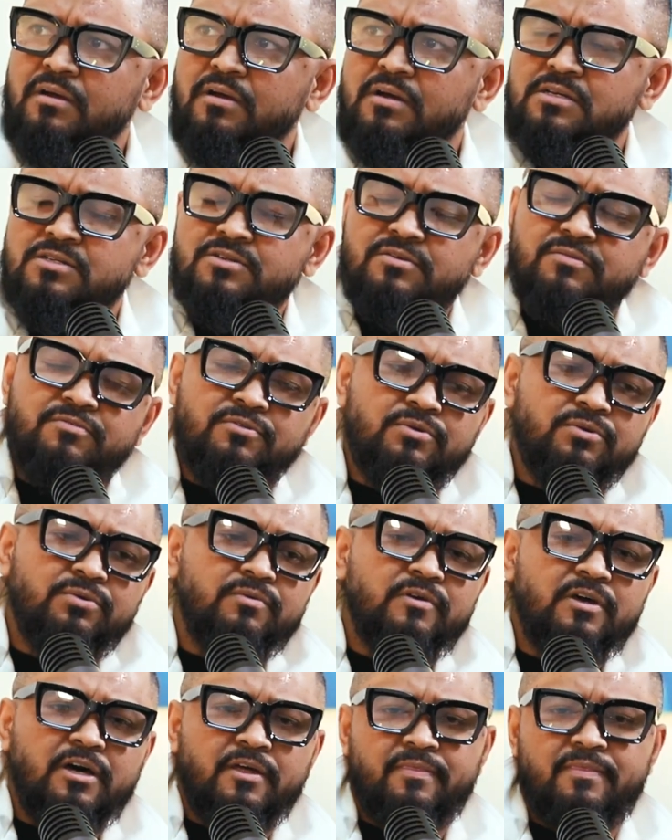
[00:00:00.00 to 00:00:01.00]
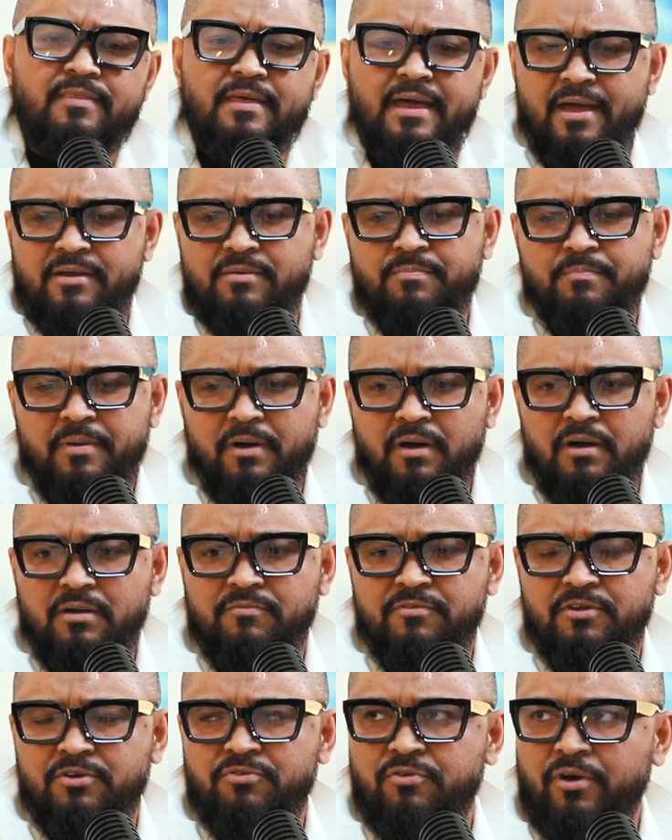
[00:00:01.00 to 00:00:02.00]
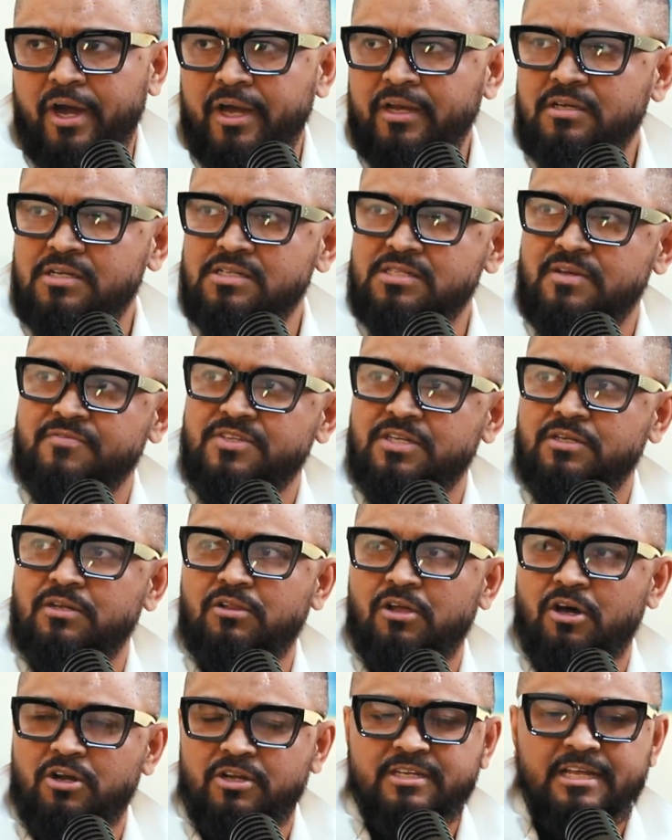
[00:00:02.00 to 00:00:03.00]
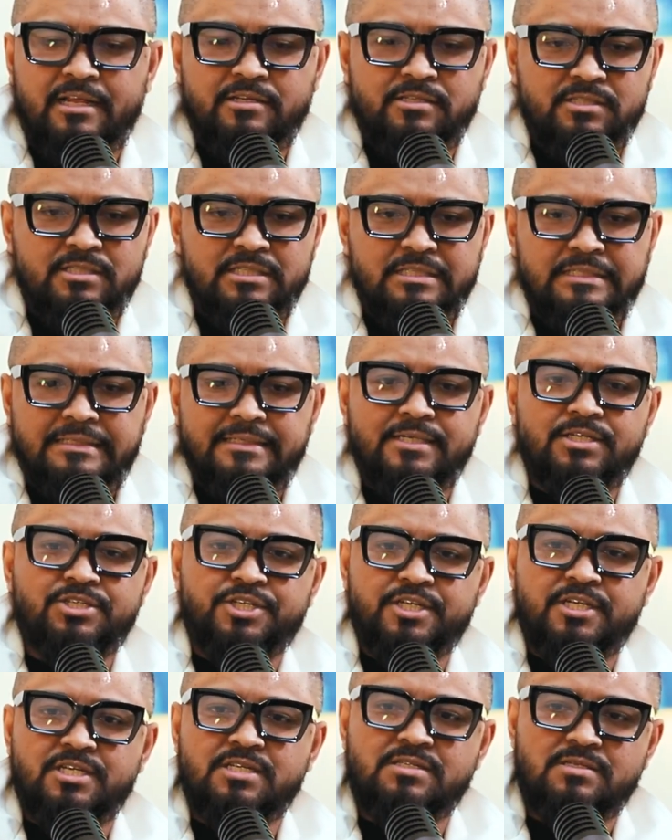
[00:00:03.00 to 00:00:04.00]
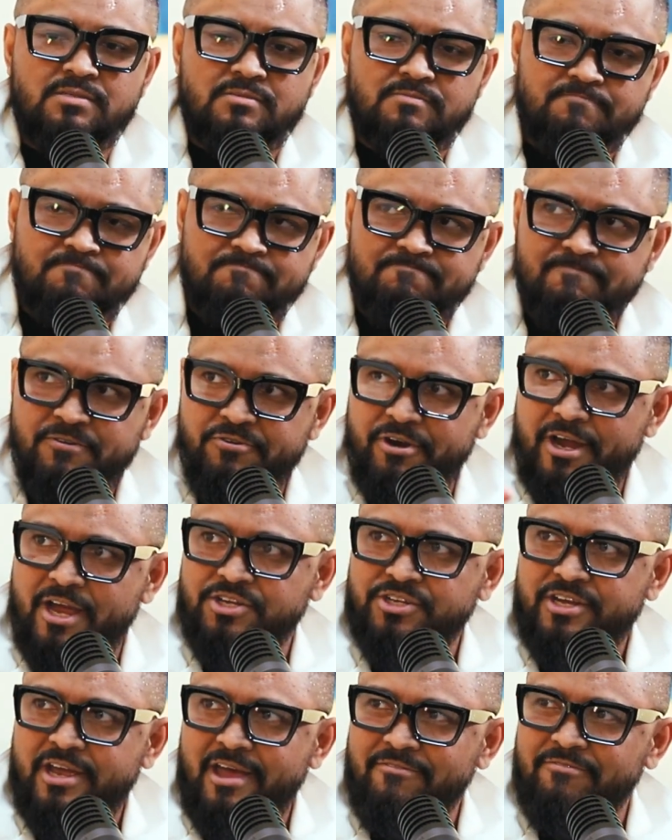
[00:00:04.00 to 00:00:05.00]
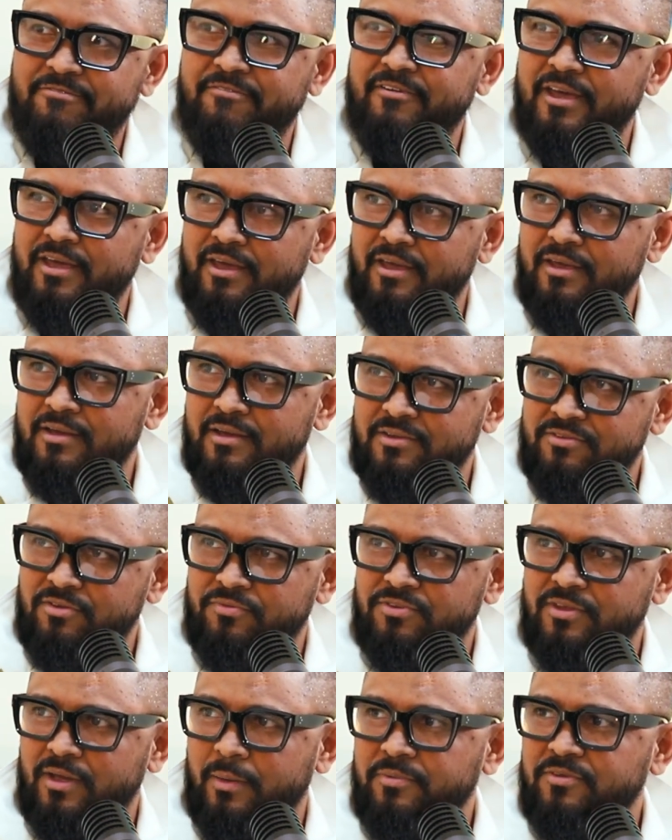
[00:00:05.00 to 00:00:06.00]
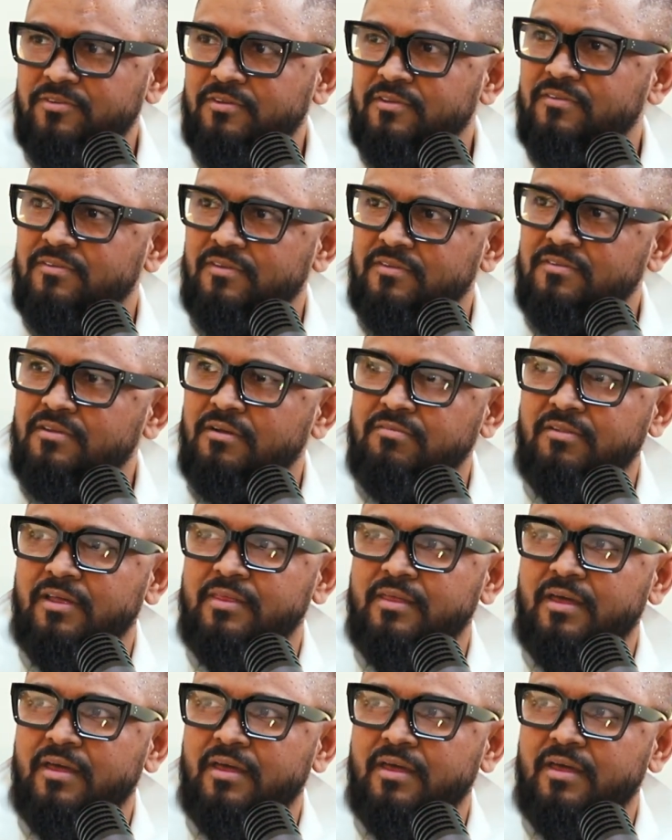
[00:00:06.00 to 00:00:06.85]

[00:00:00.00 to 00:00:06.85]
Because if you got that part of it right, because I've seen a lot of talented DJs crash halfway because of substance and stuff like that.